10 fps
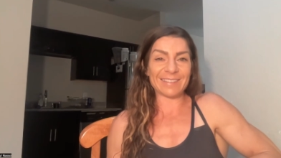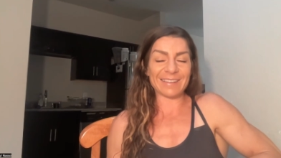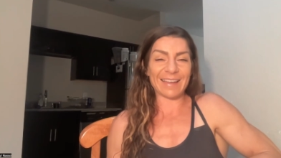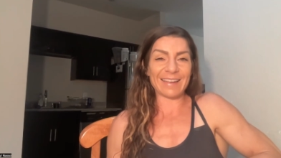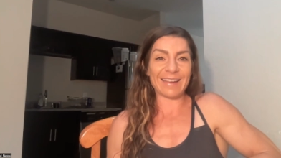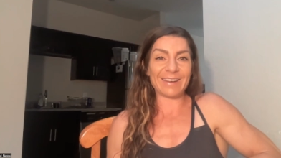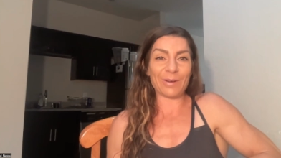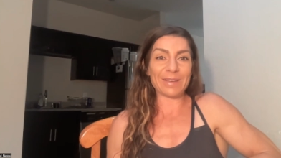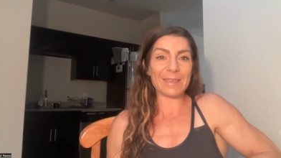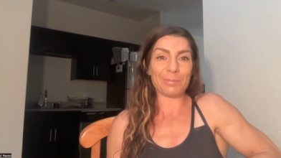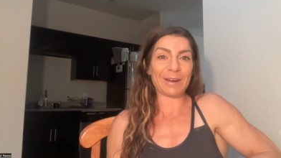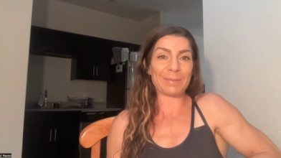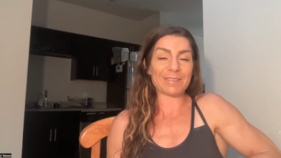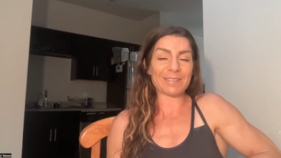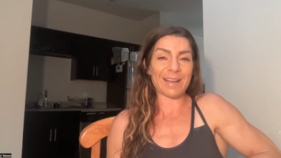Like I, I know I keep bringing it
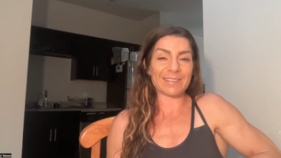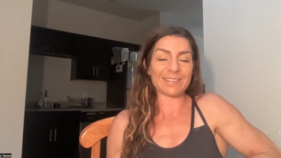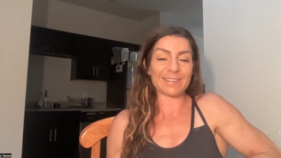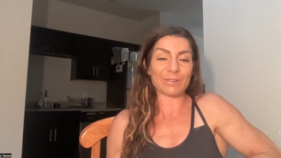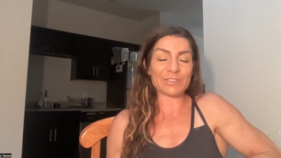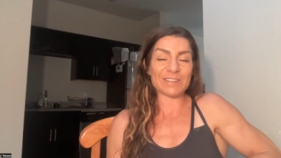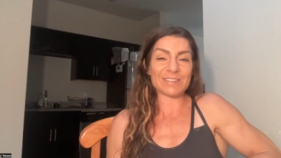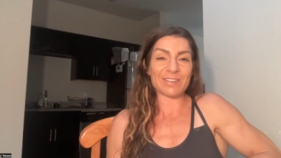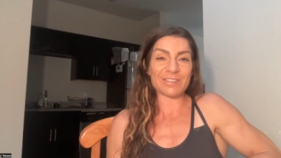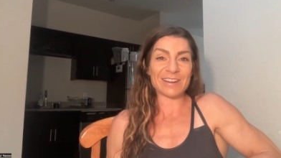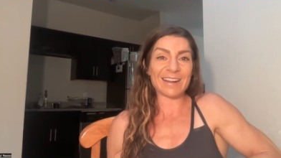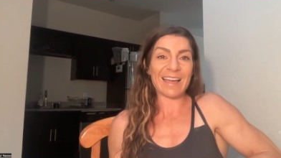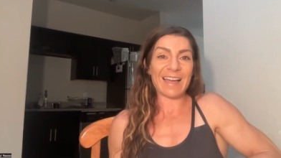back to classes because I want you guys to understand,